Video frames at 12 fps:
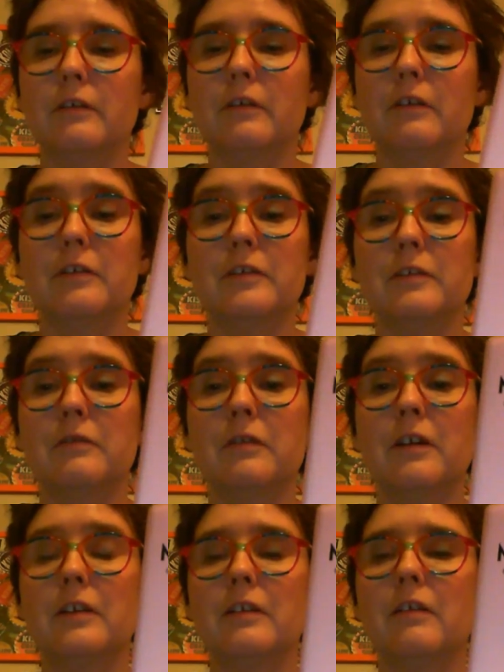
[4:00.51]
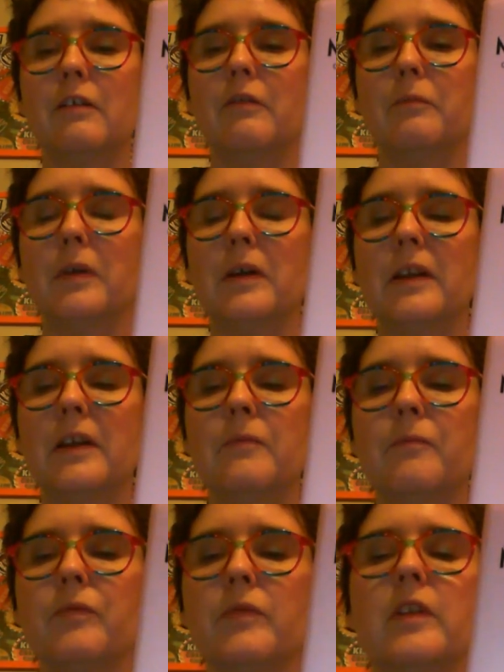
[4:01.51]
to cost quite a lot of money,
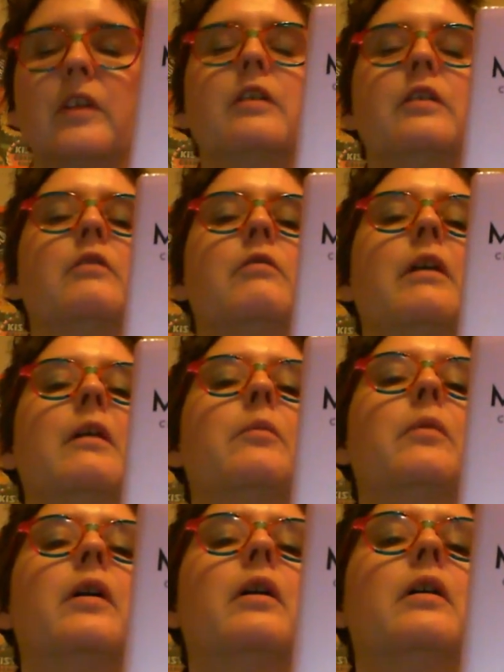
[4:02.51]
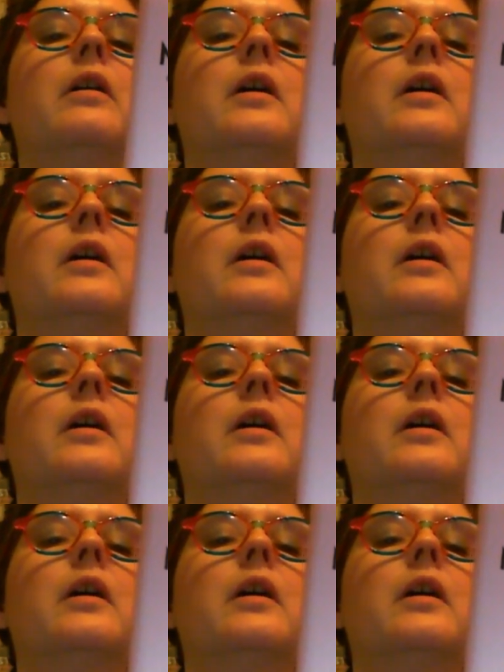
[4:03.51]
30 gram bar.